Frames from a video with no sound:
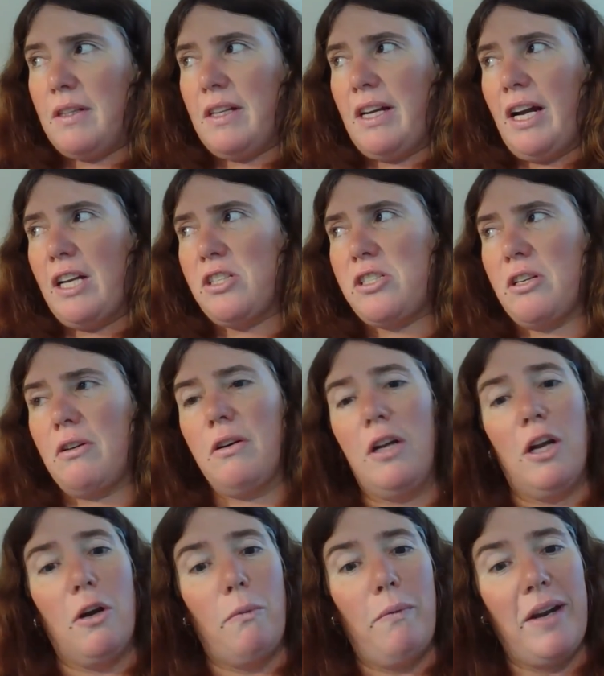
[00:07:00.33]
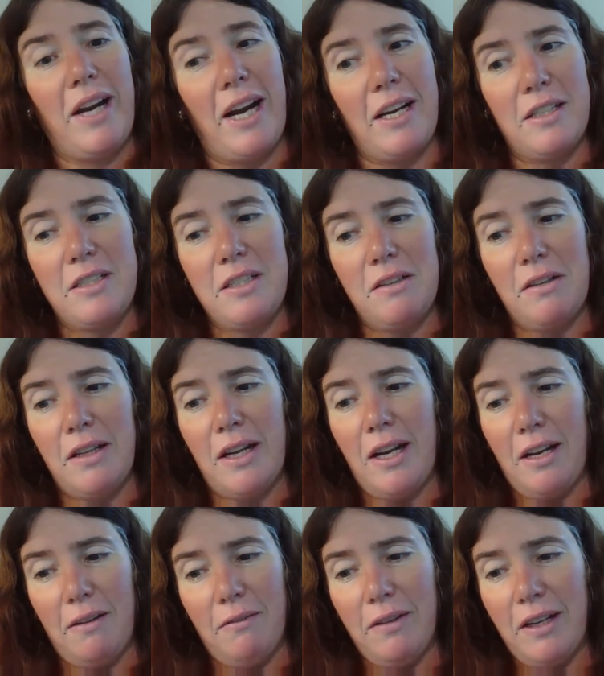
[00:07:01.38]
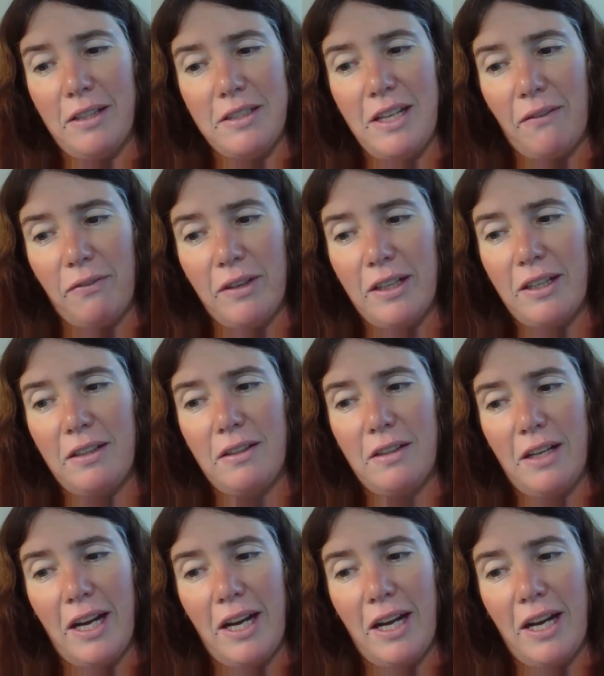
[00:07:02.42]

Uh, Goncho. Got, we got to do that. We can definitely.